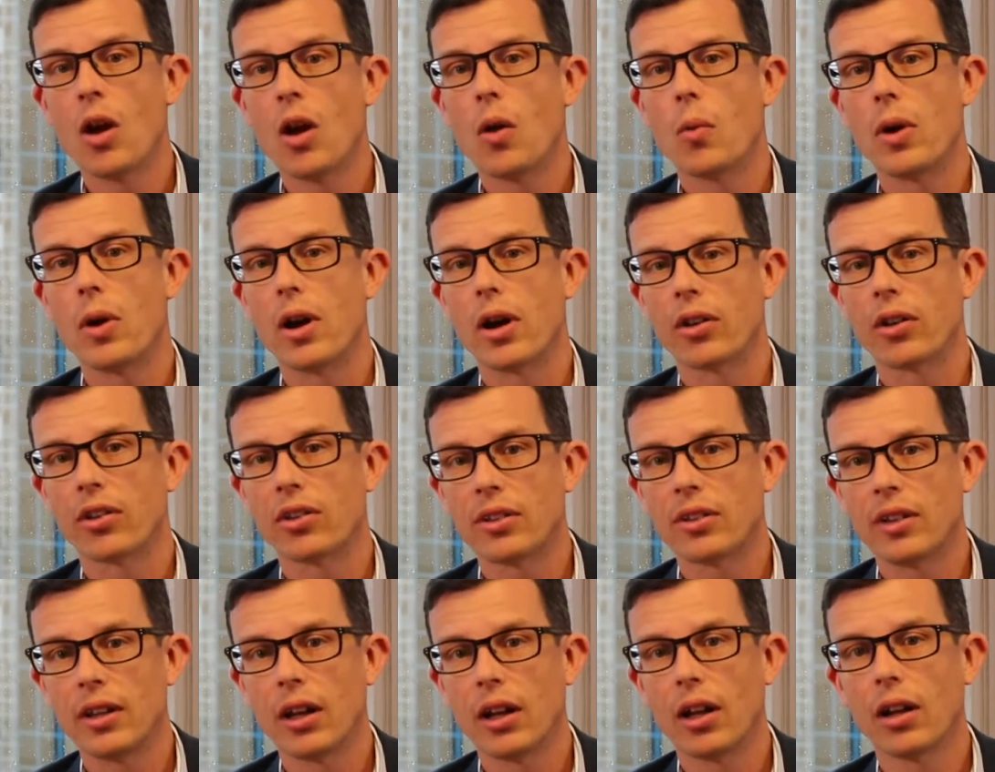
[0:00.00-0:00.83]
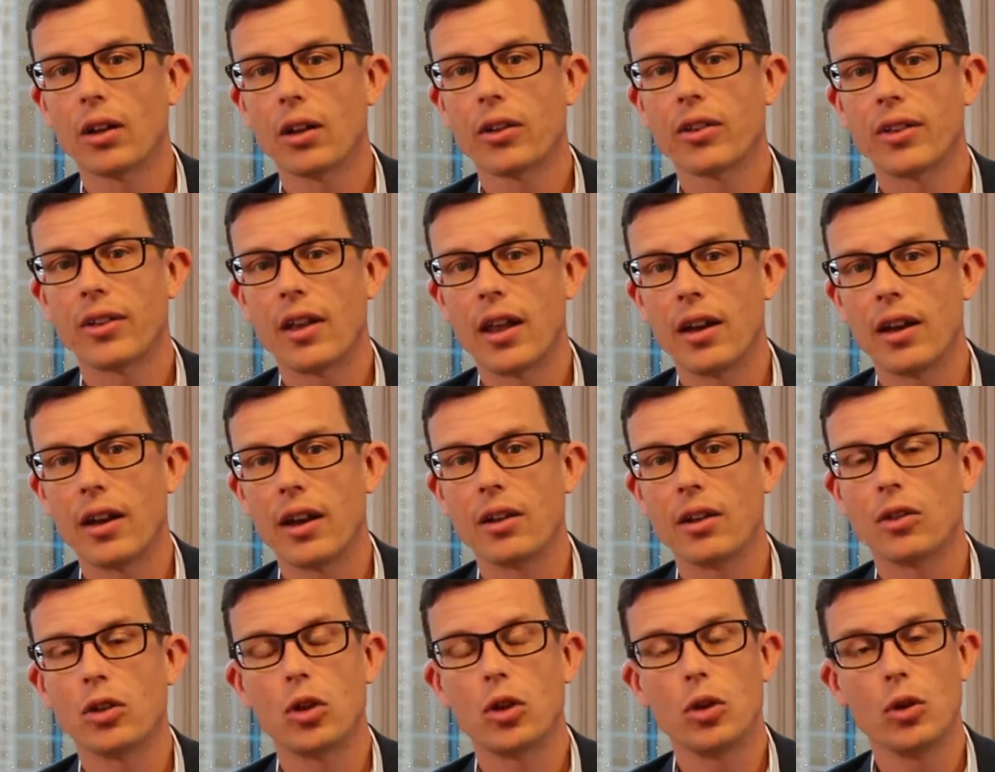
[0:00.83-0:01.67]
we are still
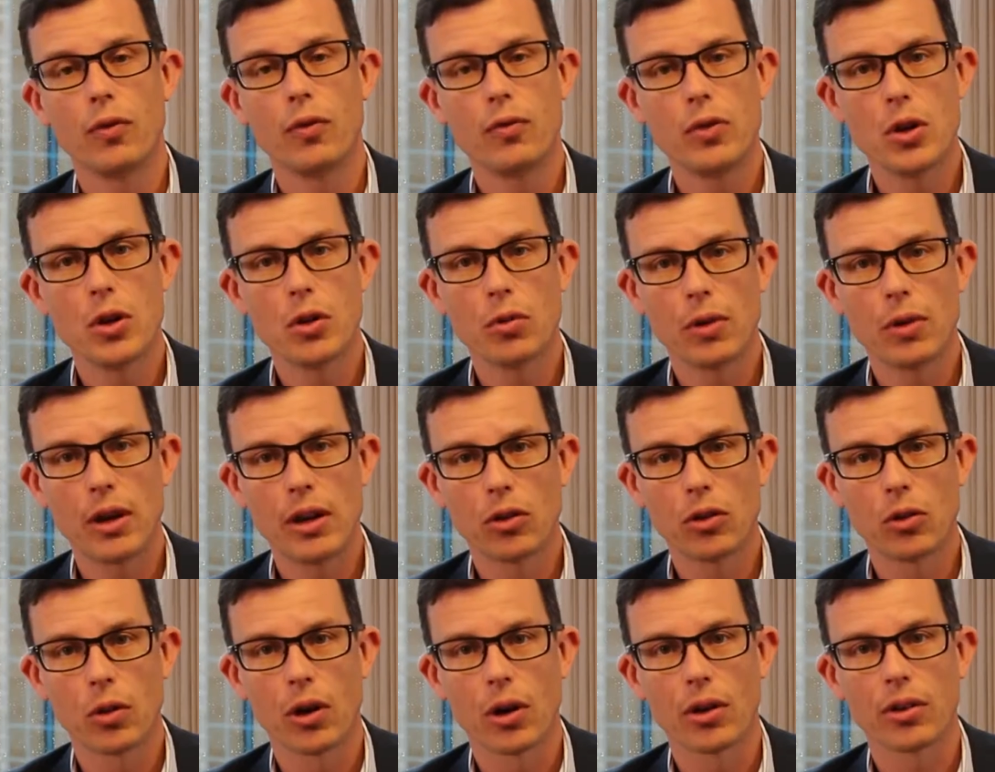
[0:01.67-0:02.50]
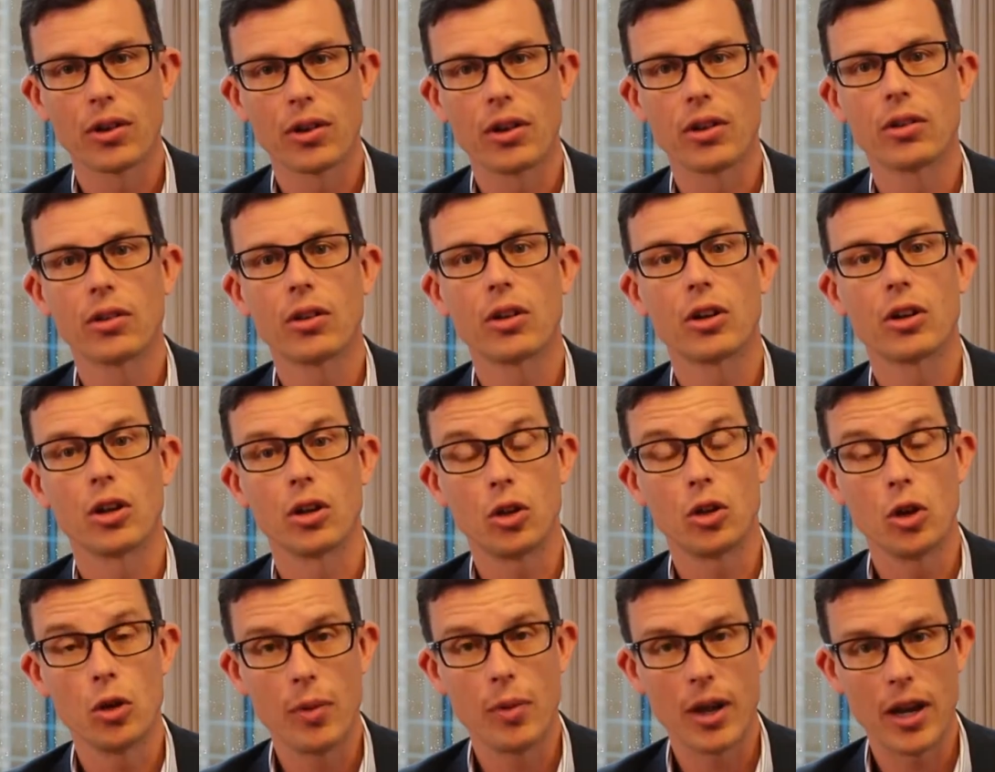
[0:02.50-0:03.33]
sending too few resources to
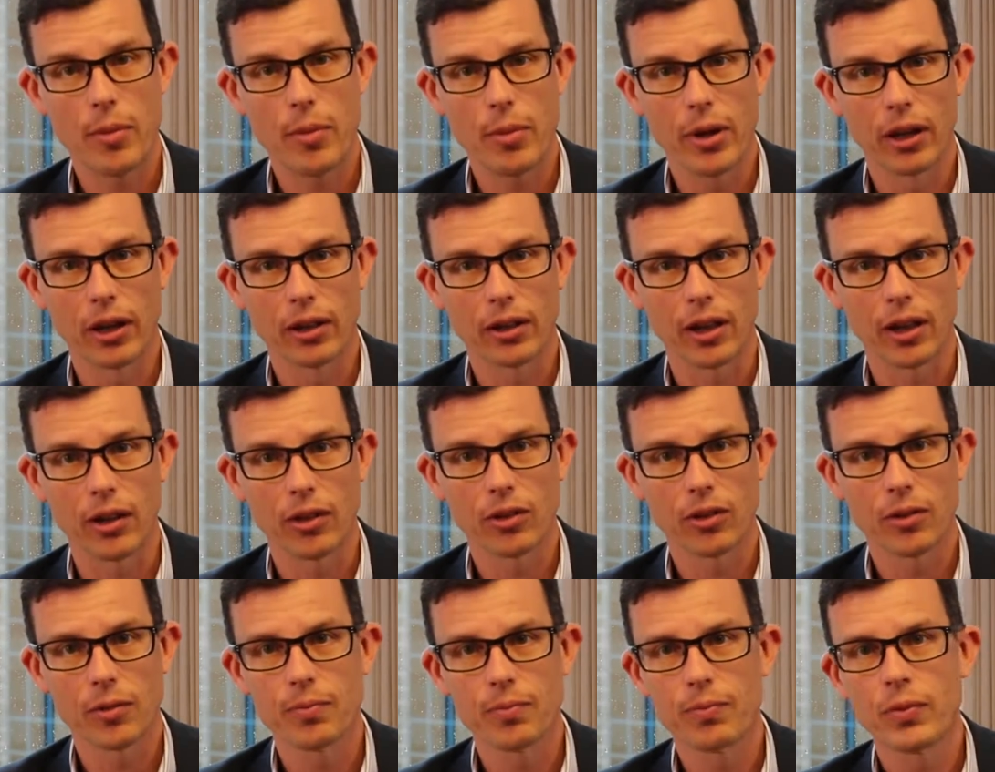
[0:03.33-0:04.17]
too many buildings.